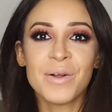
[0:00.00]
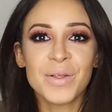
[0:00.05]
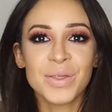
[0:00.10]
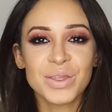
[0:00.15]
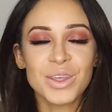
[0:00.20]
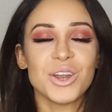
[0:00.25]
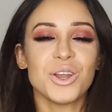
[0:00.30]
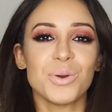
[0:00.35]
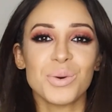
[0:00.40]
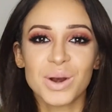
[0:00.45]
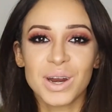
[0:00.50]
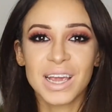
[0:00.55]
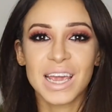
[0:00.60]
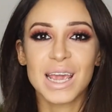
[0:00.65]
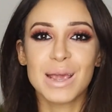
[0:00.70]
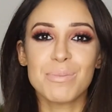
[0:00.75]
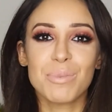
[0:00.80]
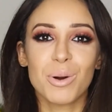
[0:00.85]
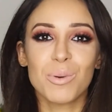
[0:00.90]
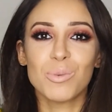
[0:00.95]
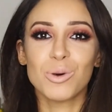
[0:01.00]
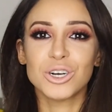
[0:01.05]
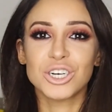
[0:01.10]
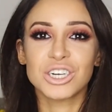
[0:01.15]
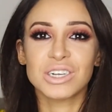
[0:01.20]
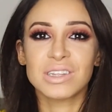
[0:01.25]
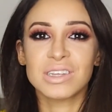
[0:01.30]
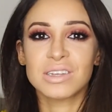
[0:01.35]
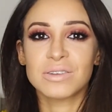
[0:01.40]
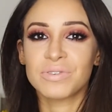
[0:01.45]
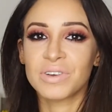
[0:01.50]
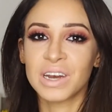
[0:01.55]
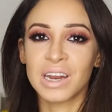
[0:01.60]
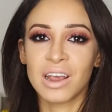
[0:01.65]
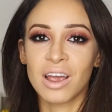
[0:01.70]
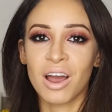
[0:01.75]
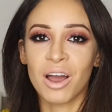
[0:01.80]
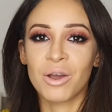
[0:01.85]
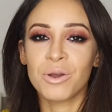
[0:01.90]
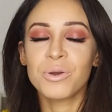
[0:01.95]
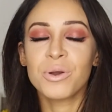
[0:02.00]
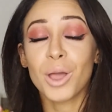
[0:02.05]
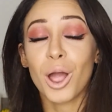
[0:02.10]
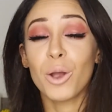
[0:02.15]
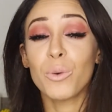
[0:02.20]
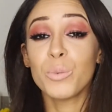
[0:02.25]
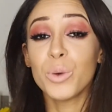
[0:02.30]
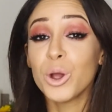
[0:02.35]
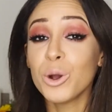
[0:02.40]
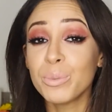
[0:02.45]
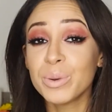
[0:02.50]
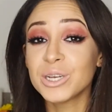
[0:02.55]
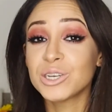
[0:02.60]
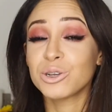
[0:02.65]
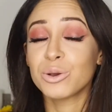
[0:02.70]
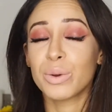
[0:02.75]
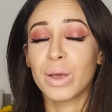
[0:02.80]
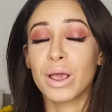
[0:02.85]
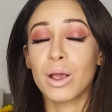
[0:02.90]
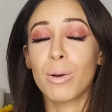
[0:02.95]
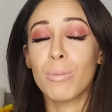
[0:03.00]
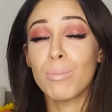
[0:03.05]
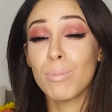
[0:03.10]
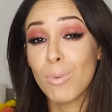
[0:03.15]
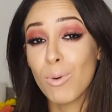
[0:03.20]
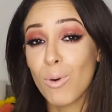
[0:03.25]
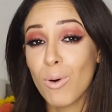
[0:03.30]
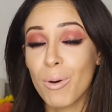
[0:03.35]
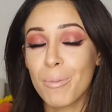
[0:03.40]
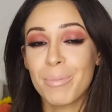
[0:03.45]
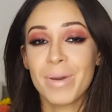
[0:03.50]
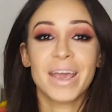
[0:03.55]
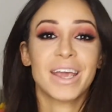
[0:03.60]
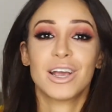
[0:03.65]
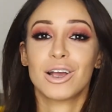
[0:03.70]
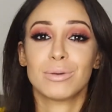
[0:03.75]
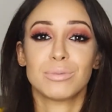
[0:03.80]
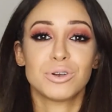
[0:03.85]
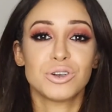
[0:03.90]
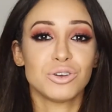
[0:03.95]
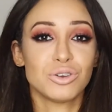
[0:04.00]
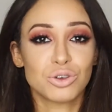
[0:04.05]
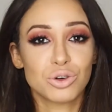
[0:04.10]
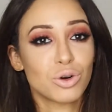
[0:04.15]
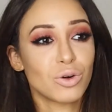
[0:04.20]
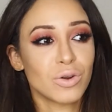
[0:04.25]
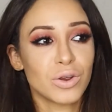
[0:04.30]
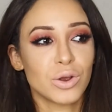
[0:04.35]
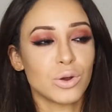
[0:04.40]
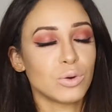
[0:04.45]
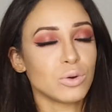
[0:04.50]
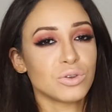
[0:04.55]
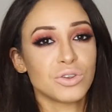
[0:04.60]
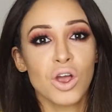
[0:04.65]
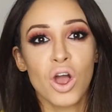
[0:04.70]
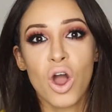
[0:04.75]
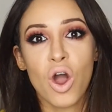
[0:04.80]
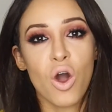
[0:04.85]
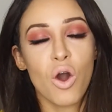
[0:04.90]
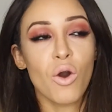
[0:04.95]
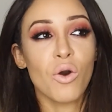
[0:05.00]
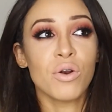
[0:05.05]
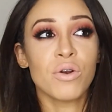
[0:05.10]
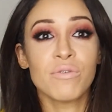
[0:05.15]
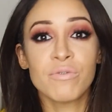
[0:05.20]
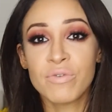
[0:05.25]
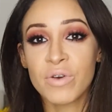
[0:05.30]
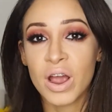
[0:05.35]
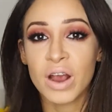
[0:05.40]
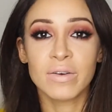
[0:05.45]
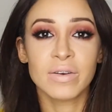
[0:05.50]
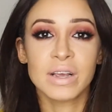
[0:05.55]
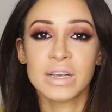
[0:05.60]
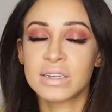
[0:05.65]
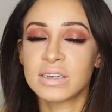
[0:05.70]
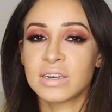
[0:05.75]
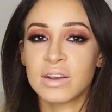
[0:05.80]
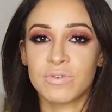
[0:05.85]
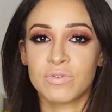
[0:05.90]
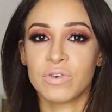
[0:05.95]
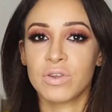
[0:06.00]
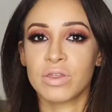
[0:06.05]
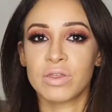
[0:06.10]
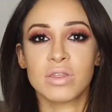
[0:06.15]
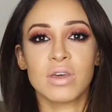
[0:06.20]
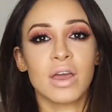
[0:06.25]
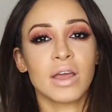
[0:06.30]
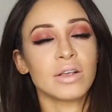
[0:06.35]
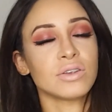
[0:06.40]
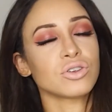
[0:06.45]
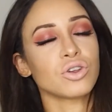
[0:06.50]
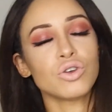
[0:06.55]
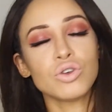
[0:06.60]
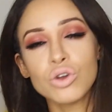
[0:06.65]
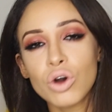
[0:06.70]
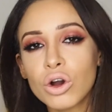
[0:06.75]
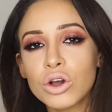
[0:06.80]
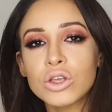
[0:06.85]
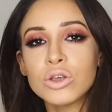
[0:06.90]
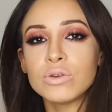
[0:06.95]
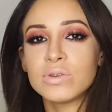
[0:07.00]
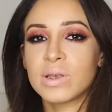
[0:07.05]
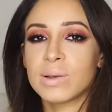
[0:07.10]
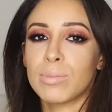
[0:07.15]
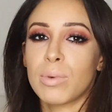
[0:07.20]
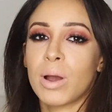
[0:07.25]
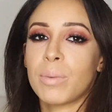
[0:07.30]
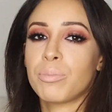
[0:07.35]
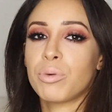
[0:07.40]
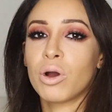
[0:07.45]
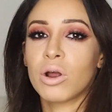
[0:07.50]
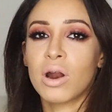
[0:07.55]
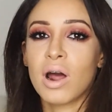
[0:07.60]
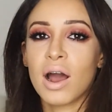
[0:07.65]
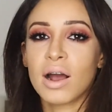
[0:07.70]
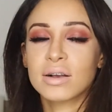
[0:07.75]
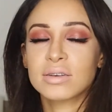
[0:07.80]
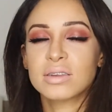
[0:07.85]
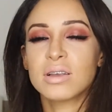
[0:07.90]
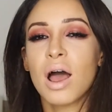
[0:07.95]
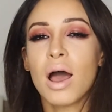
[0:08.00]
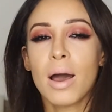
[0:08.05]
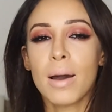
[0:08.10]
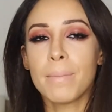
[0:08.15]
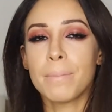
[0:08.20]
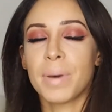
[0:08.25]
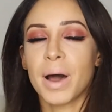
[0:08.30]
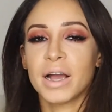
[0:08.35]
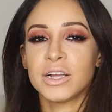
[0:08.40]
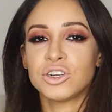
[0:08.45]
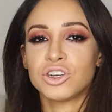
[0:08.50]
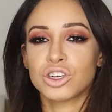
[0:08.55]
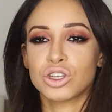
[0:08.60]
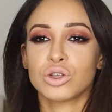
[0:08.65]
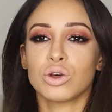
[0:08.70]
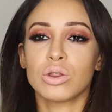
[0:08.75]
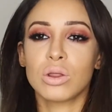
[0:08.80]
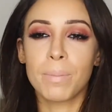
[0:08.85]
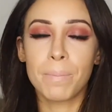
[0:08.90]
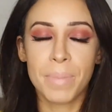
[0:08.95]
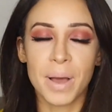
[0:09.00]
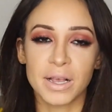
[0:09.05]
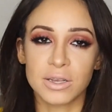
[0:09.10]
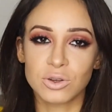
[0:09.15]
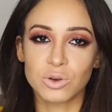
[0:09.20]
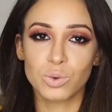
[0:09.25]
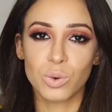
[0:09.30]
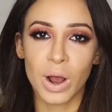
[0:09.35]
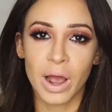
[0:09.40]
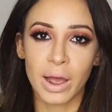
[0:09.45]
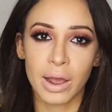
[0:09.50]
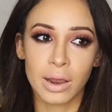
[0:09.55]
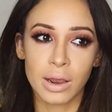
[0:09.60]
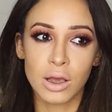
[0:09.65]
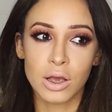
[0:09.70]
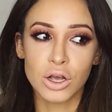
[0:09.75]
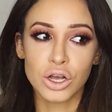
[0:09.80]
then you want to keep on watching this video. I will be doing more makeup tutorials on various different things, not using my products, but I just thought the best way